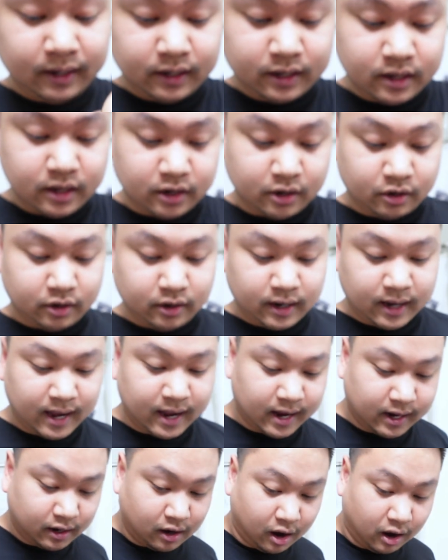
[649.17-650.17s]
a year
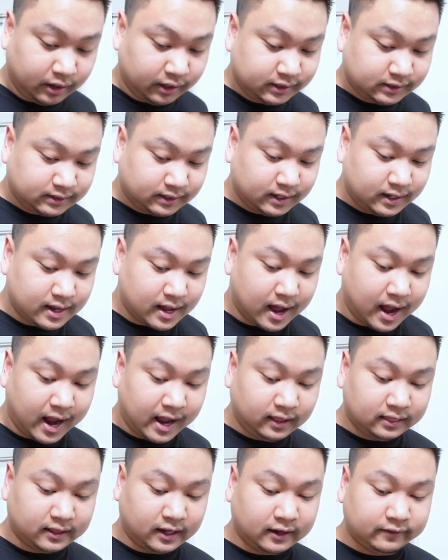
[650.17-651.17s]
and honestly
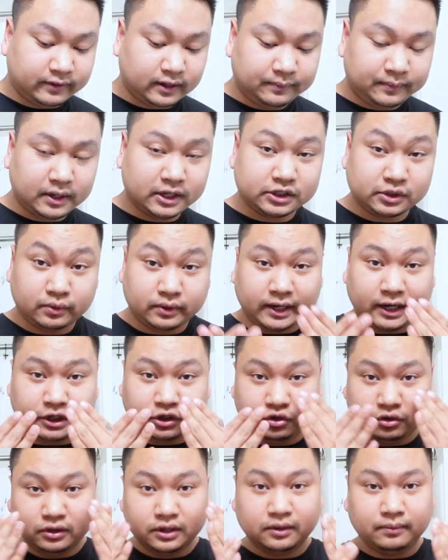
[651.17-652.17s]
I love it because when I
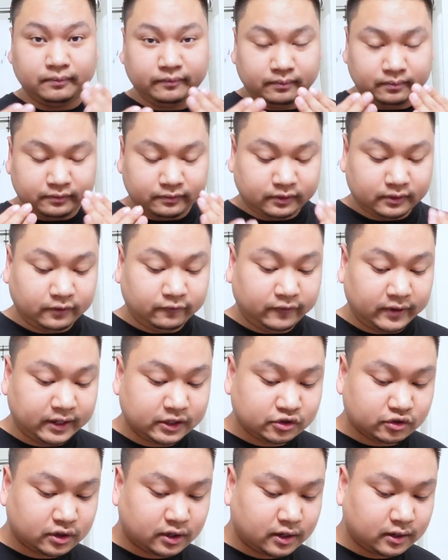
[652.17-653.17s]
do the the
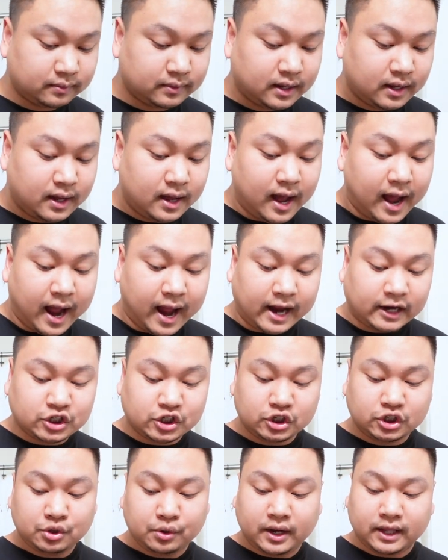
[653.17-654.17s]
face scrub, I
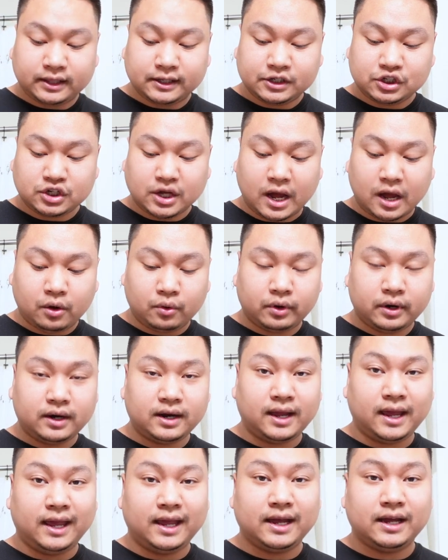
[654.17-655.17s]
actually do it in the shower
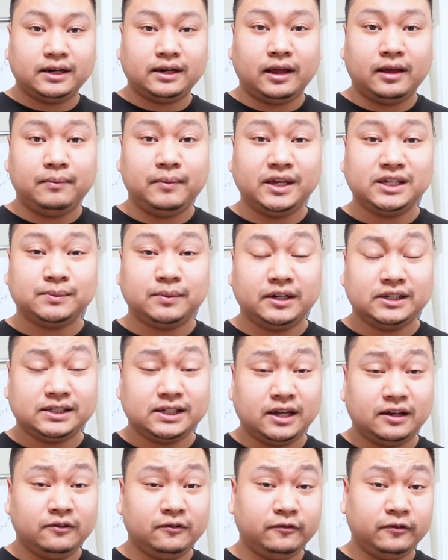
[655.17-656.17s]
and it makes my
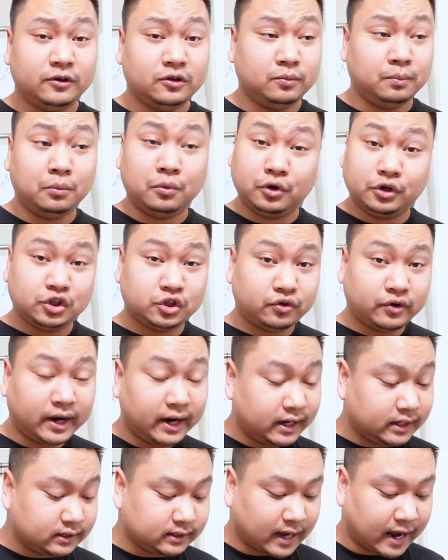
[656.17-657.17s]
skin feel
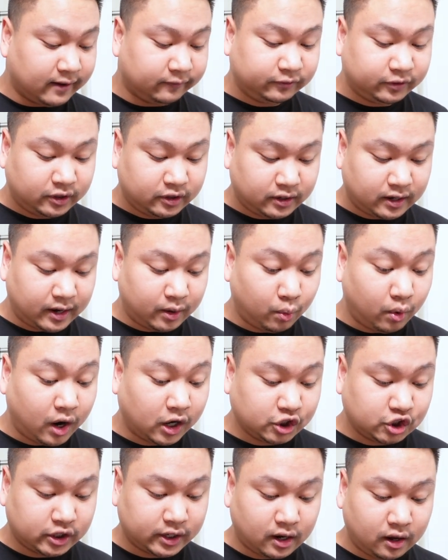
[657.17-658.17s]
moisturized after I
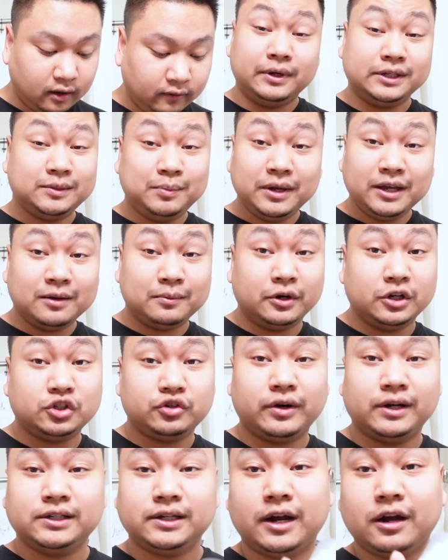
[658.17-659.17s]
wash it off. But speaking of
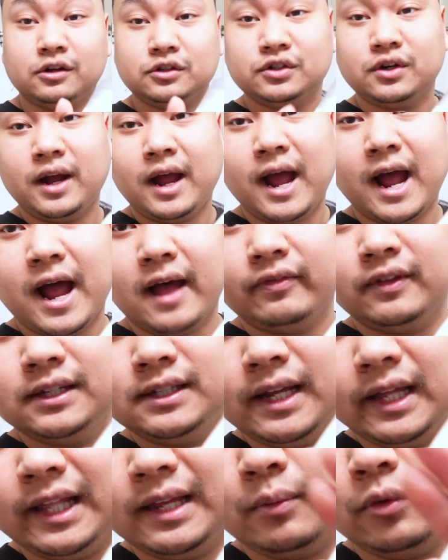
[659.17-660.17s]
moisturizer, I also have the Daily